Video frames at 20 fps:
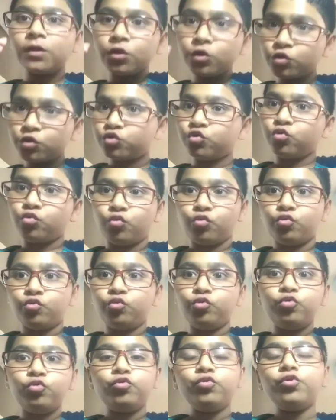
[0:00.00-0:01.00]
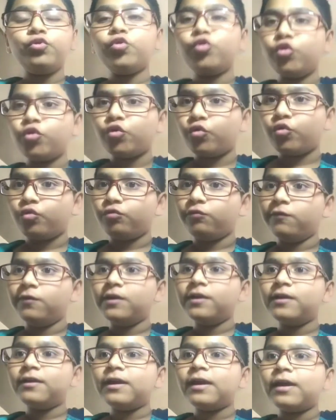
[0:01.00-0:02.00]
So do you know
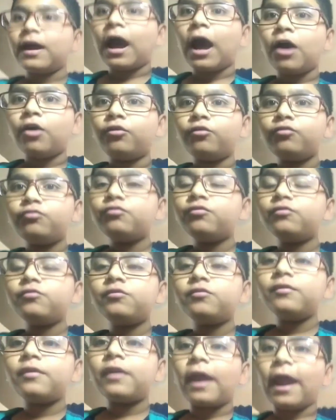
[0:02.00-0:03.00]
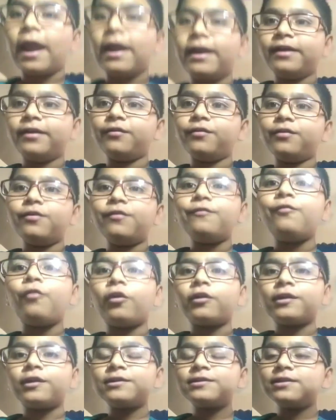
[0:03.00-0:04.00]
how and
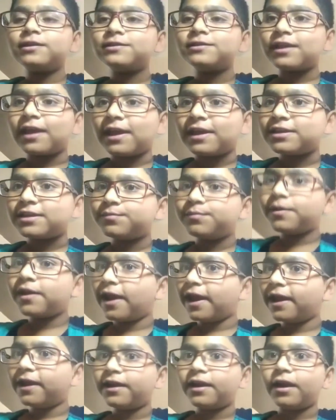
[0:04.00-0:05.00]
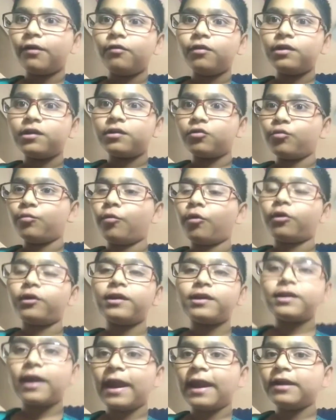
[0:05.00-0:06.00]
what is the science behind our
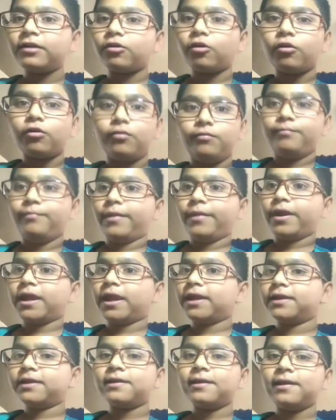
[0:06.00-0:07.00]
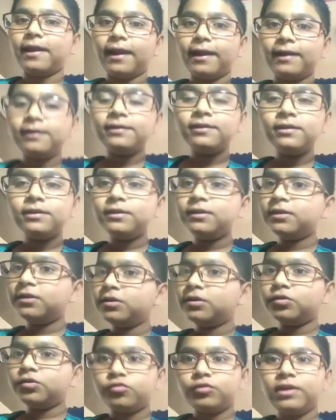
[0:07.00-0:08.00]
robotic hand or mechanical hand?
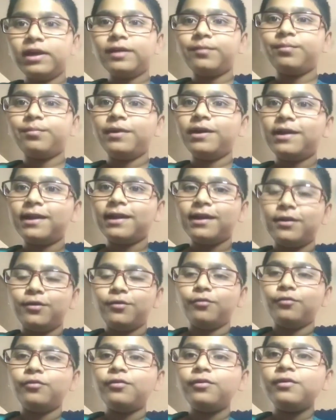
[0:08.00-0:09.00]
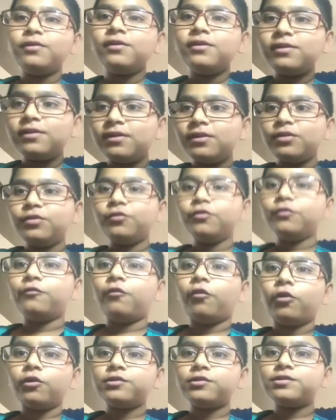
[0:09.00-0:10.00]
So let me tell you. You
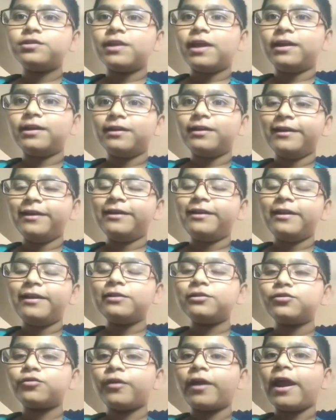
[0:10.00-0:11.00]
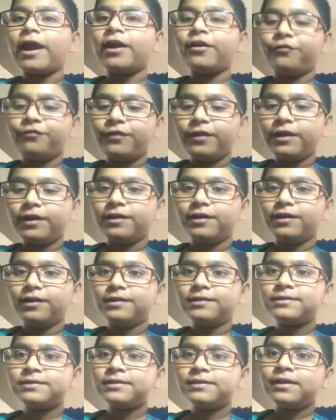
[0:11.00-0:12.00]
watched that it also had
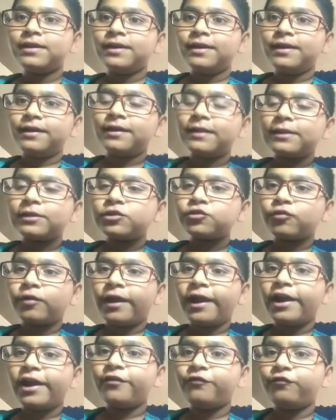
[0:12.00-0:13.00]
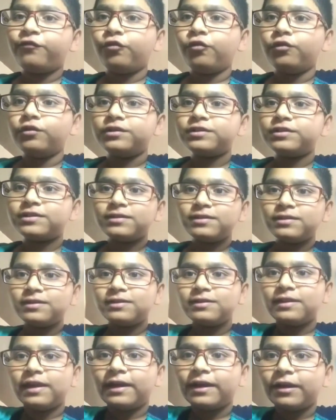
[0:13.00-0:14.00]
fingers. It also had folds
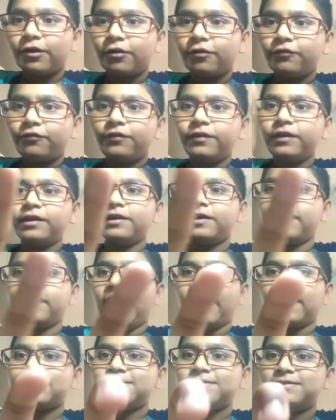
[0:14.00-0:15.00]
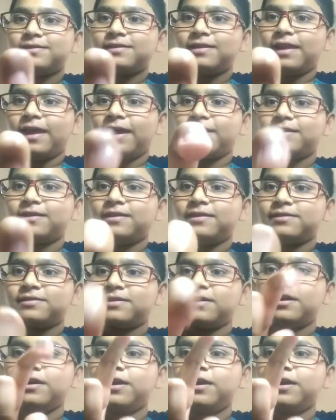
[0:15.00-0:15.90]
that our finger has, like this.